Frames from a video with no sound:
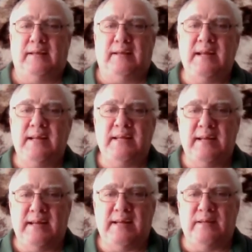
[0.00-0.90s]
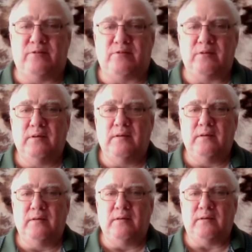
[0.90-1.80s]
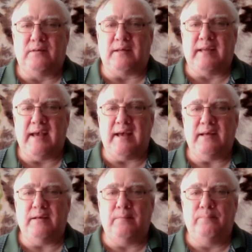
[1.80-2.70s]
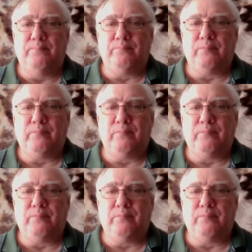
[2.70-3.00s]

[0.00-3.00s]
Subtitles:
And he needs to get